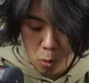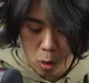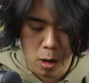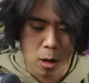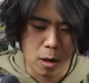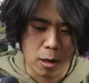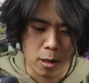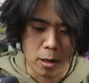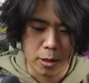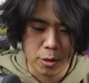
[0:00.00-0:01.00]

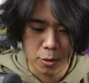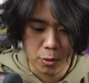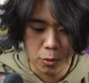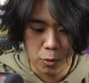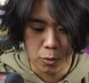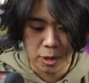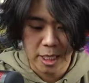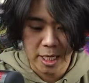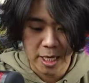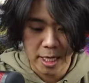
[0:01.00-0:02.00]
Oh, you
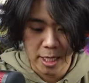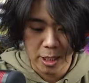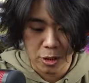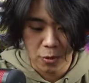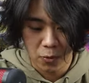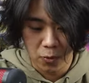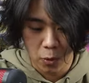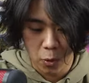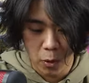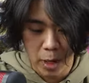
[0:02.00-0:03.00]
tease, you
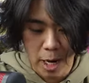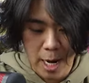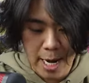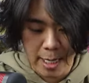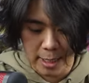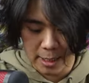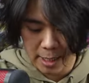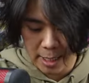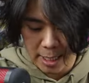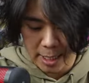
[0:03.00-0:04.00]

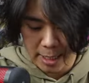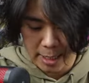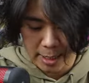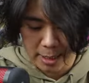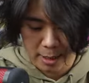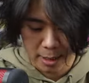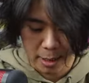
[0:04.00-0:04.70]
freaking tease.